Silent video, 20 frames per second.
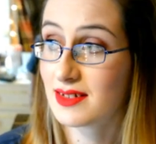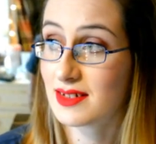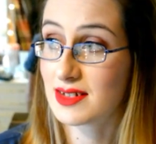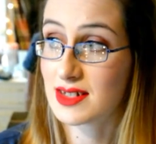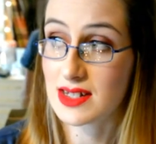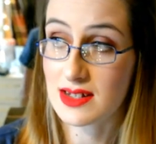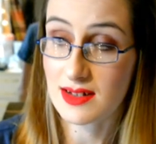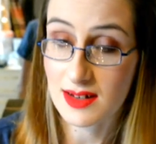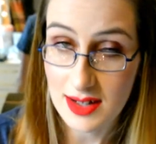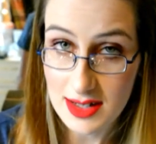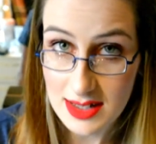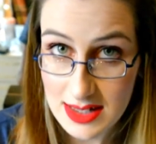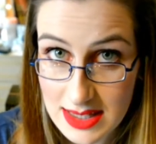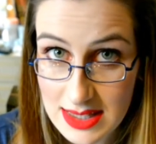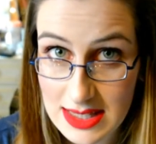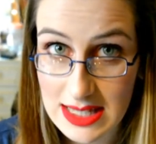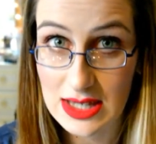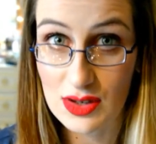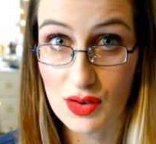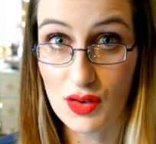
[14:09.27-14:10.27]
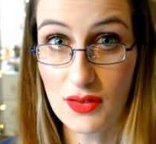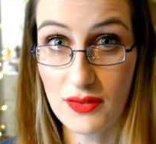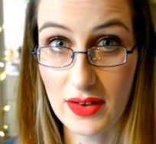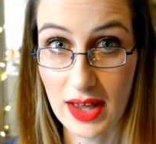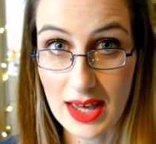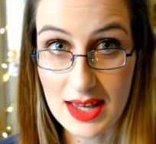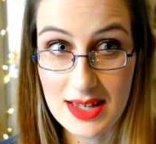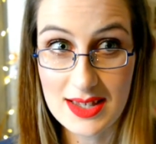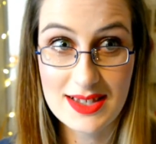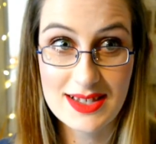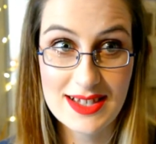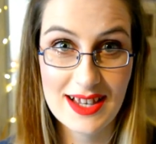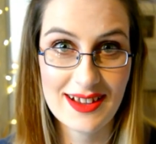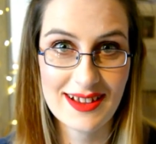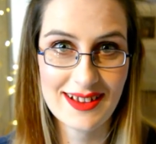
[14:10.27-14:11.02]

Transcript: Do you like to see your face?